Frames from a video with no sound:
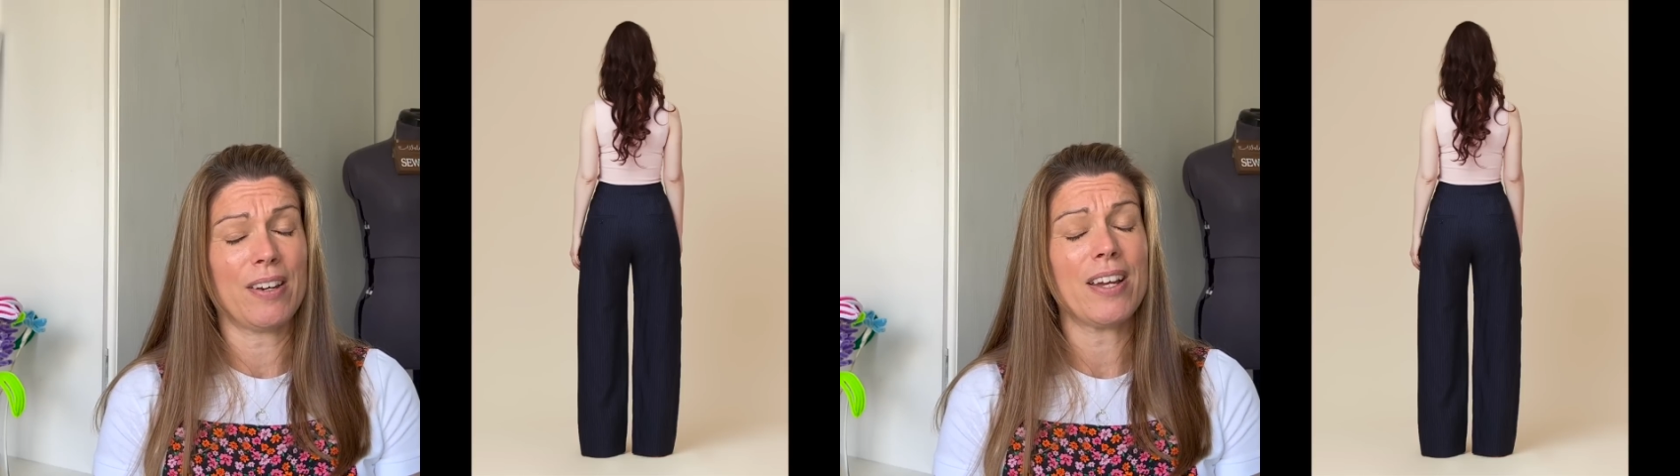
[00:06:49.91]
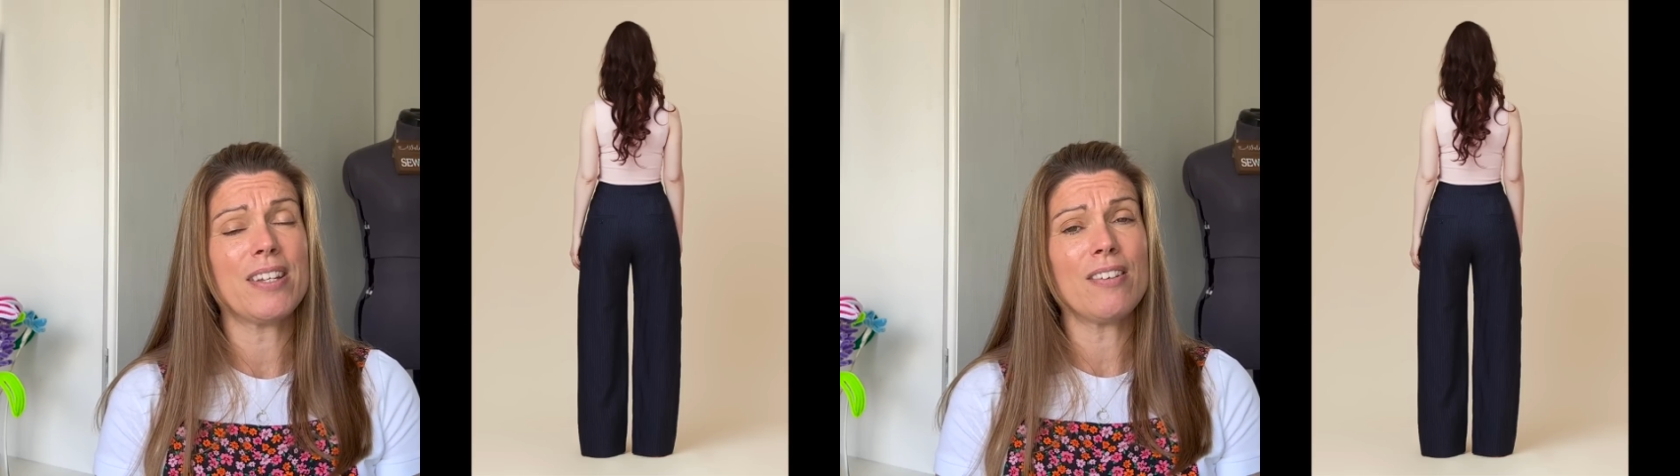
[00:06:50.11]

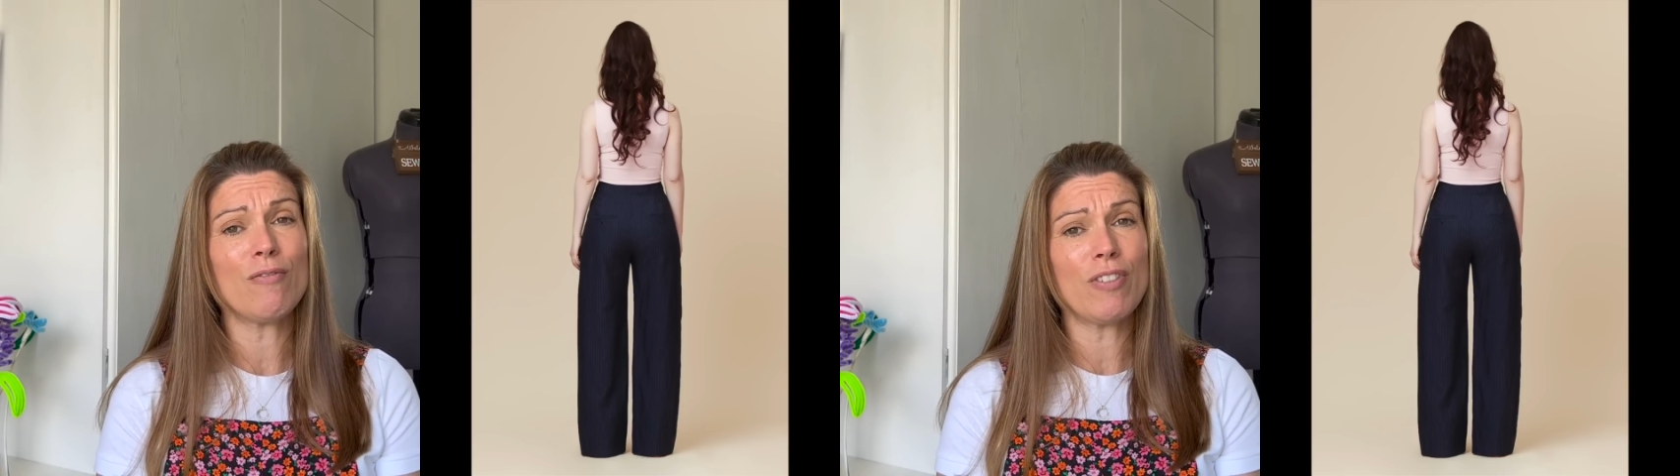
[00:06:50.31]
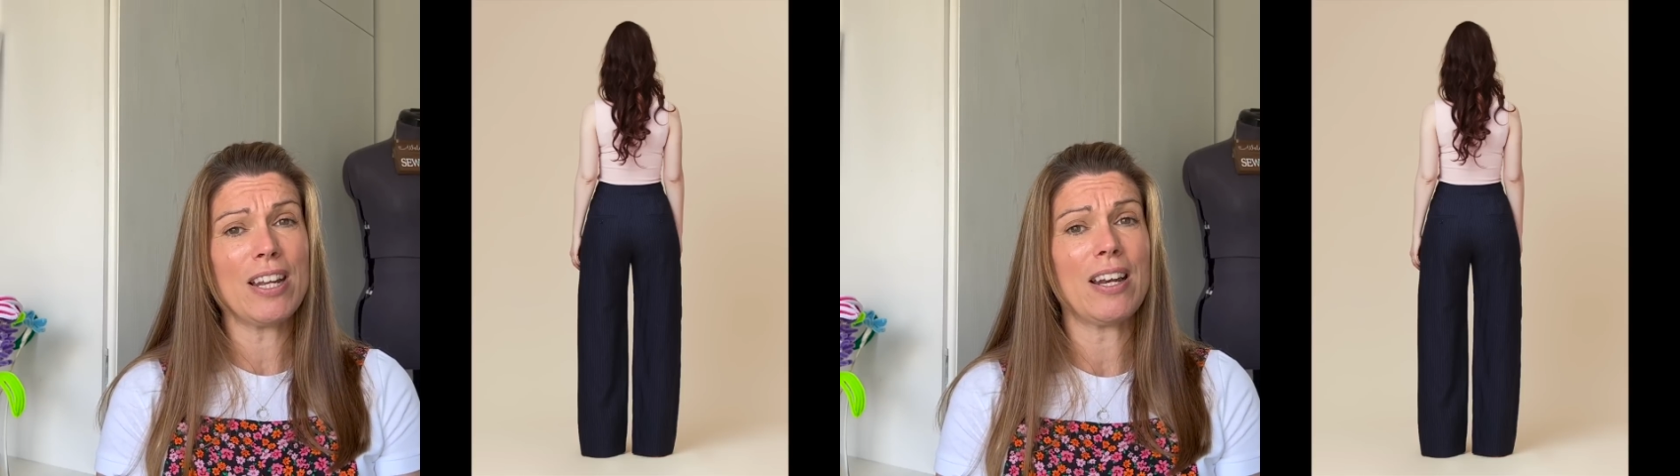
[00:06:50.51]
I didn't
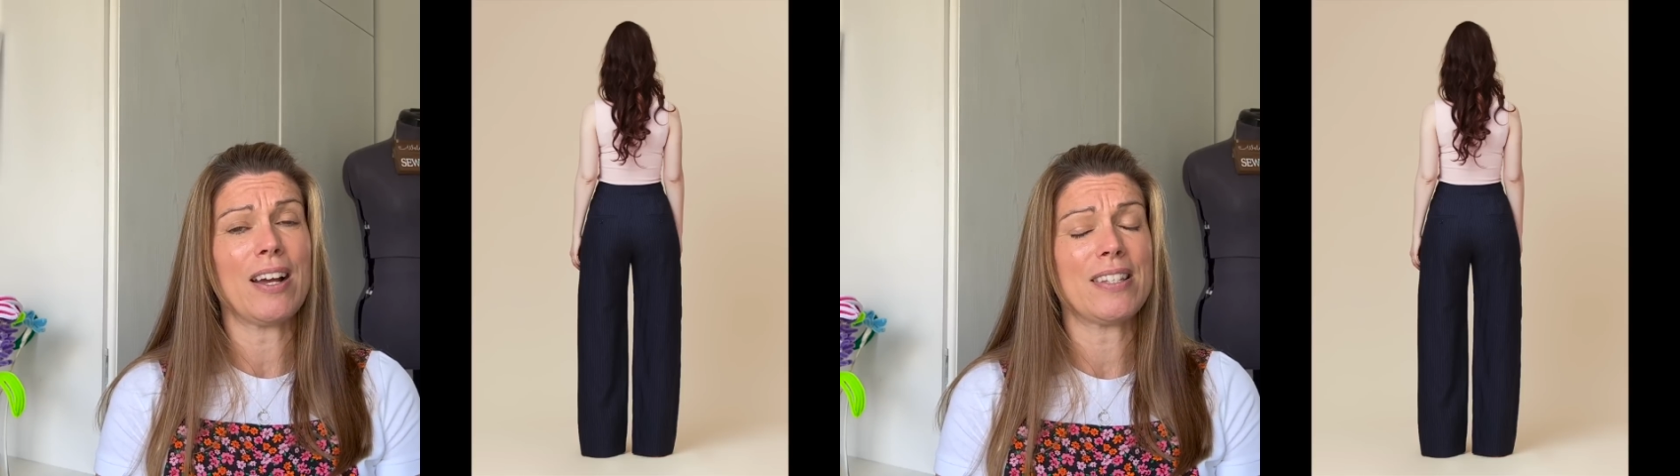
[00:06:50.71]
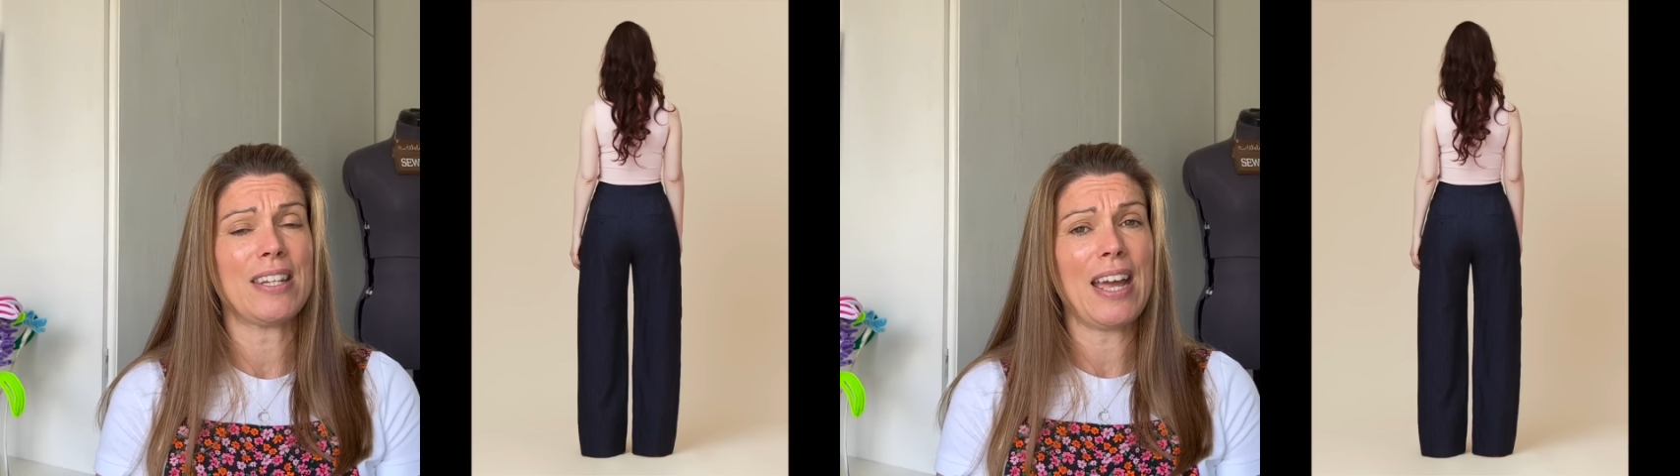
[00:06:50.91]

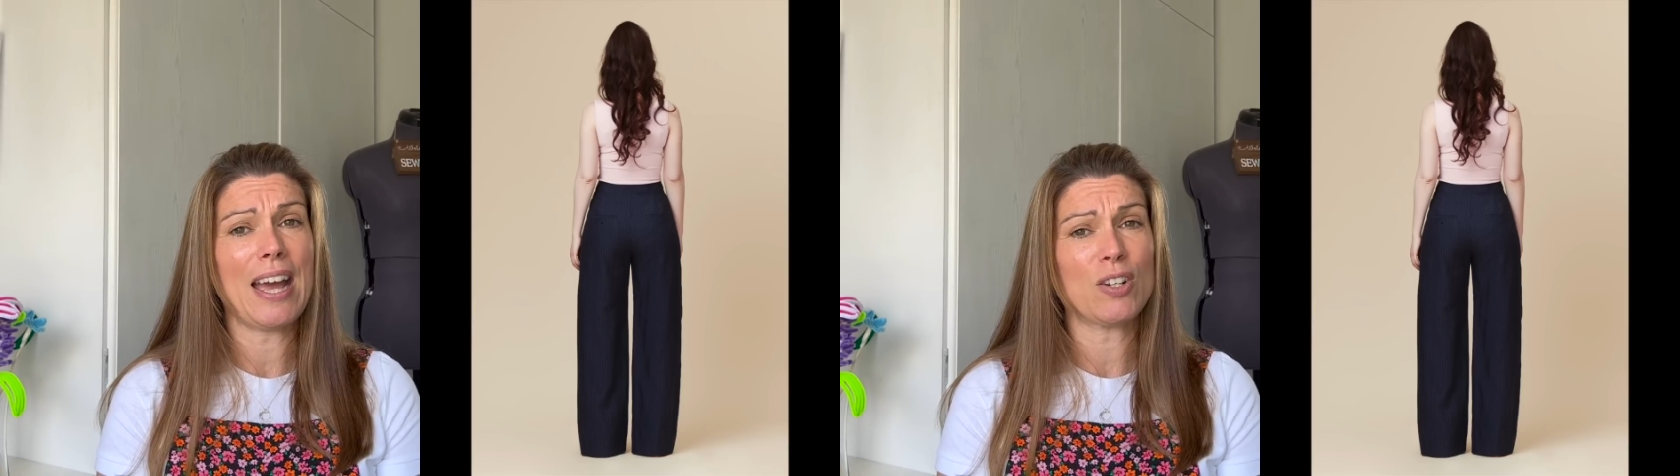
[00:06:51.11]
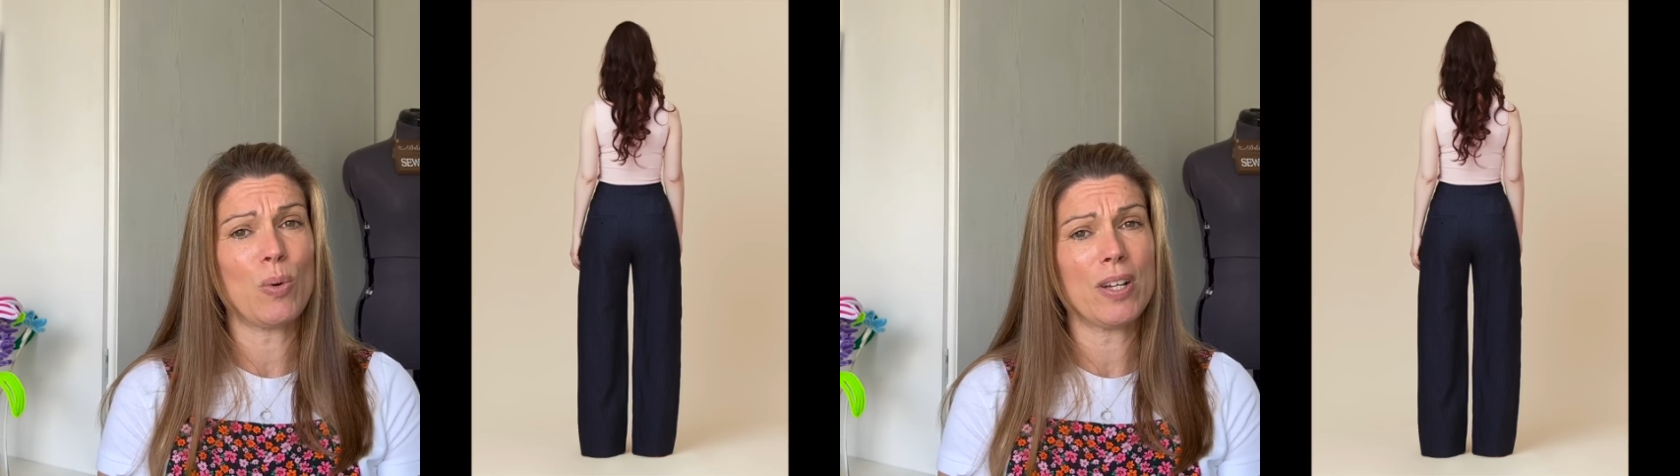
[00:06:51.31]
realise that it
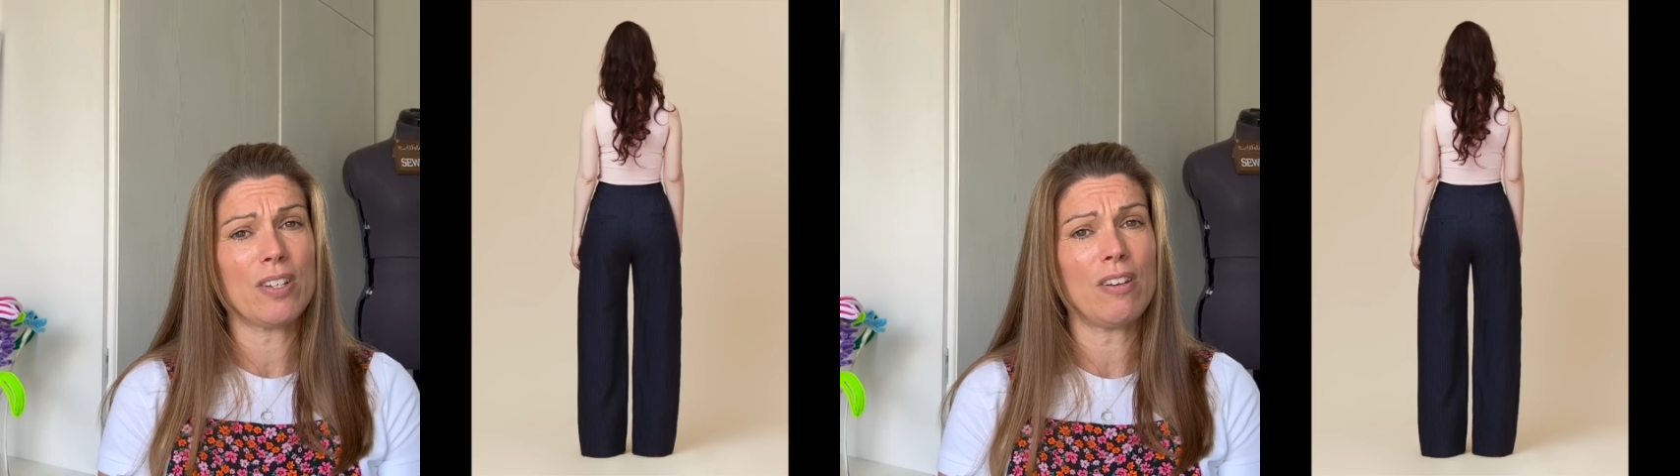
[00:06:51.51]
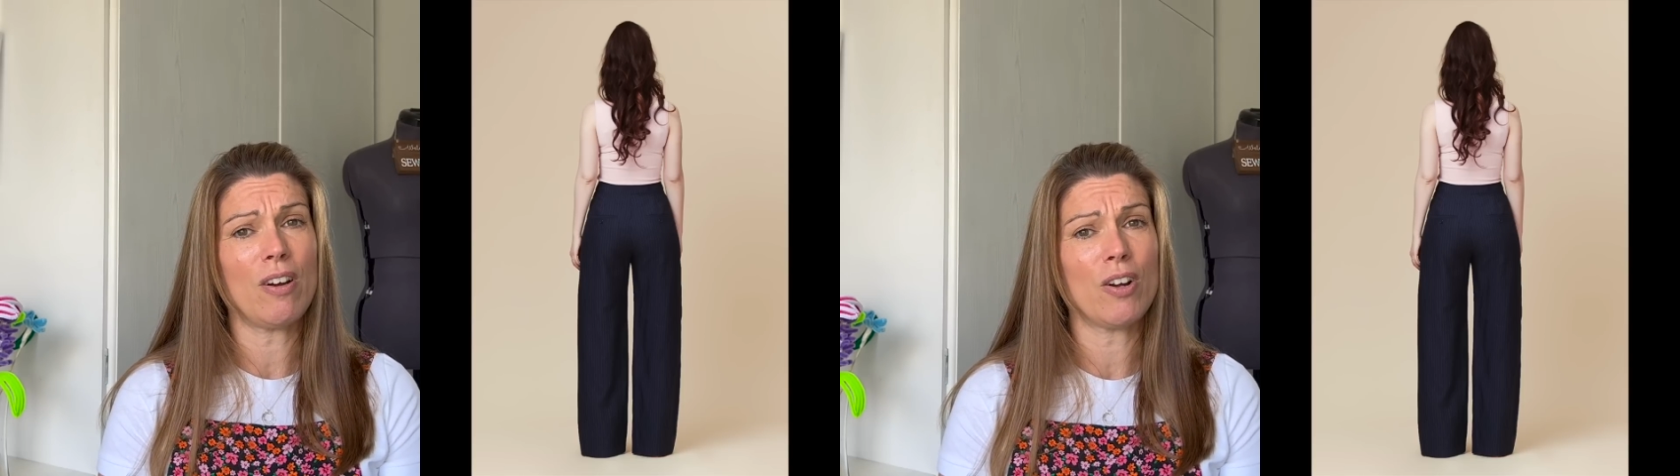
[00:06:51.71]
had quite a
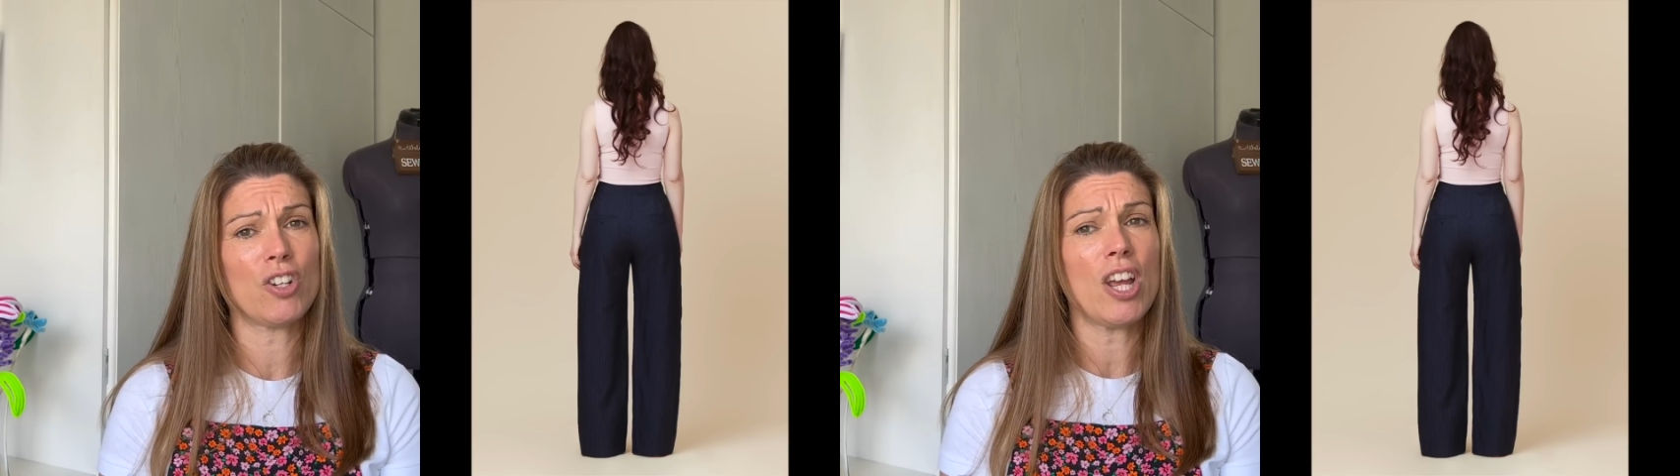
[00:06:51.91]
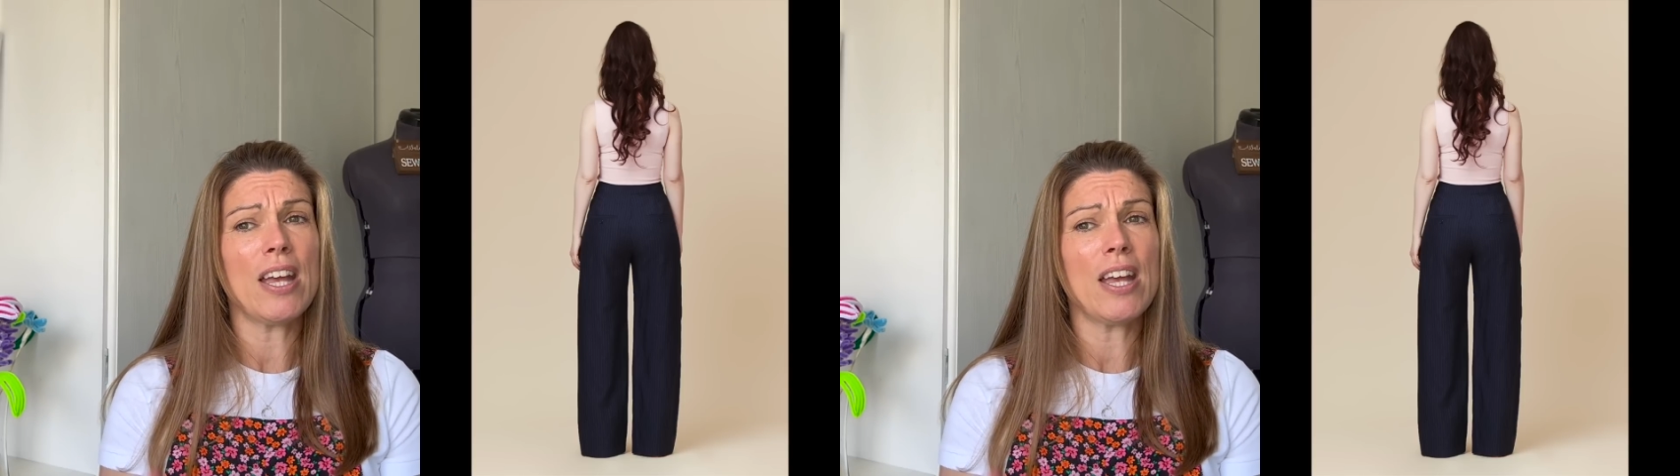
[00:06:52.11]
large